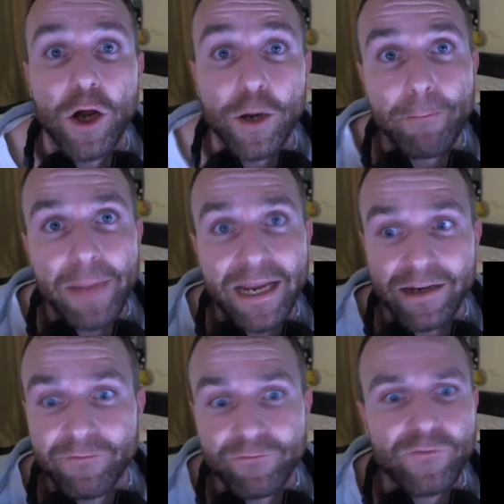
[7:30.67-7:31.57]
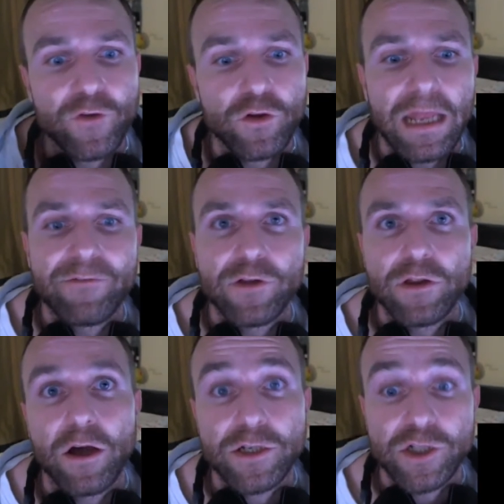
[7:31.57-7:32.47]
on a meaningful level
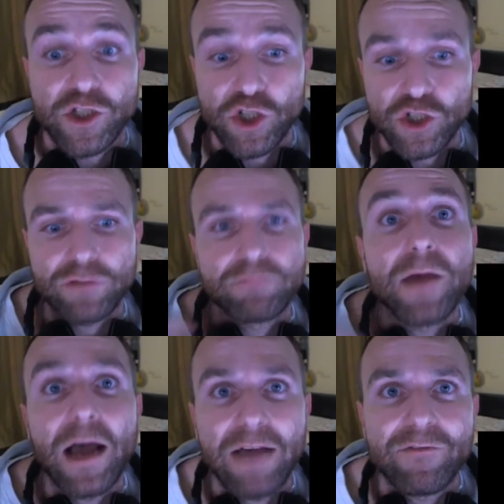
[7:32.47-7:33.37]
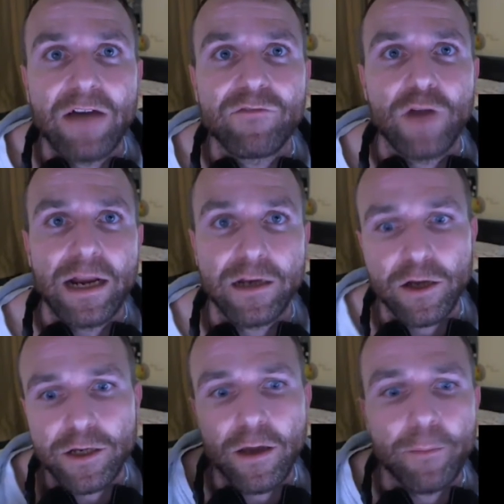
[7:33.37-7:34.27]
like and just have that friend
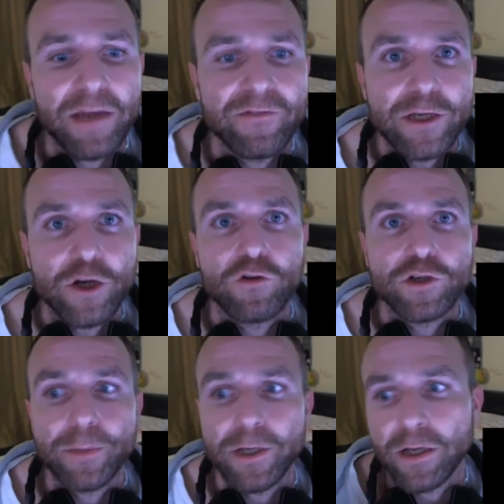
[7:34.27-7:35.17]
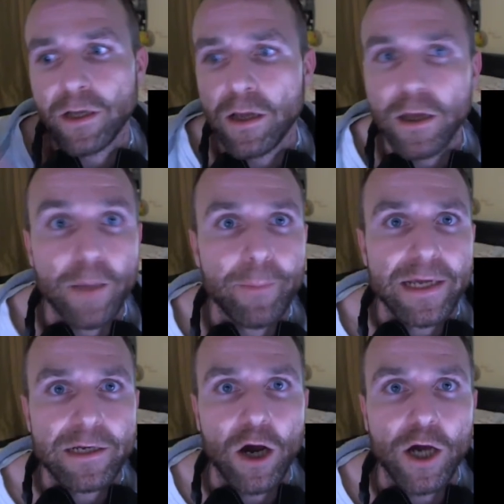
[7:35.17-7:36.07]
like a bit of encouragement a
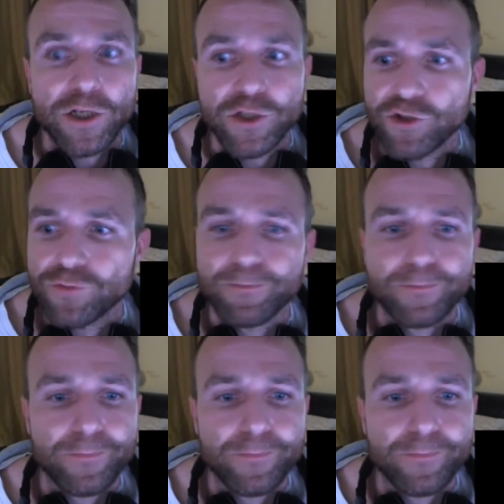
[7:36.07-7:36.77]
bit of guidance